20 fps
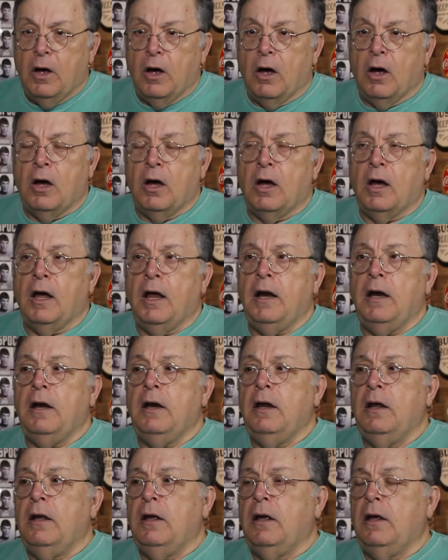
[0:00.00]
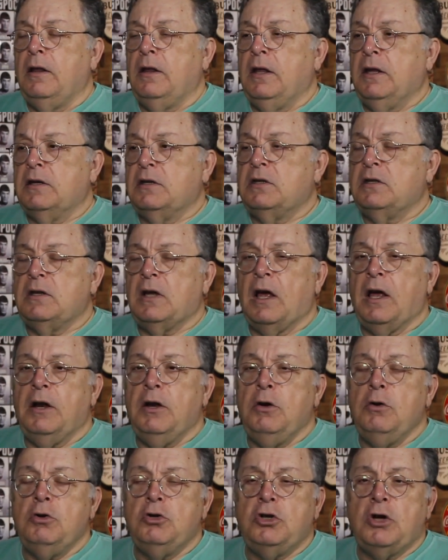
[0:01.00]
on this uh,
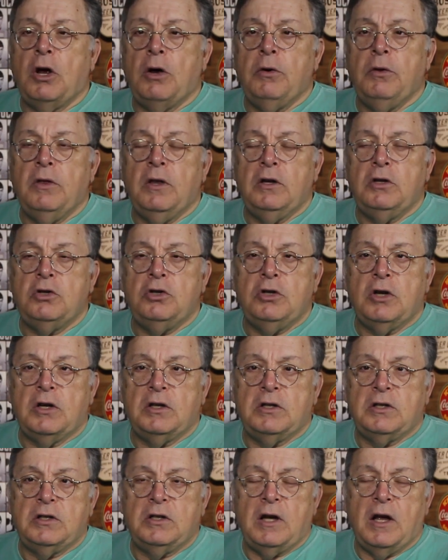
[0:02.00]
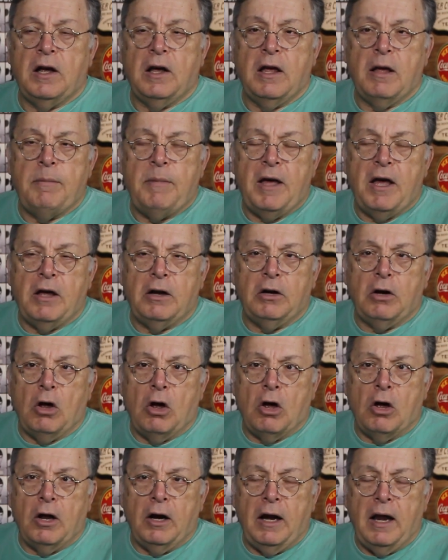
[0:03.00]
new show that's just uh, come out
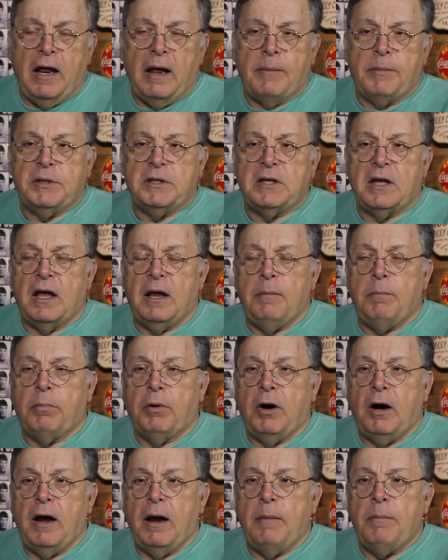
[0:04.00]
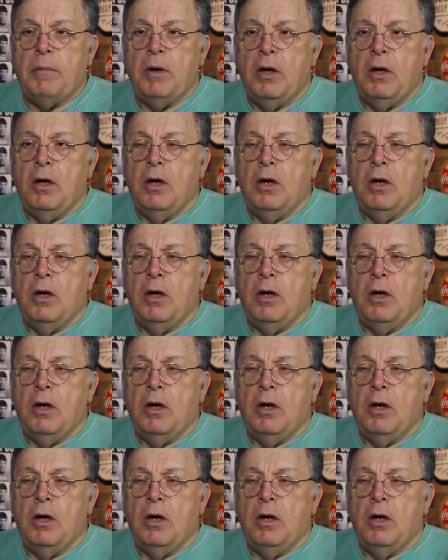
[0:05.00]
on Amazon Prime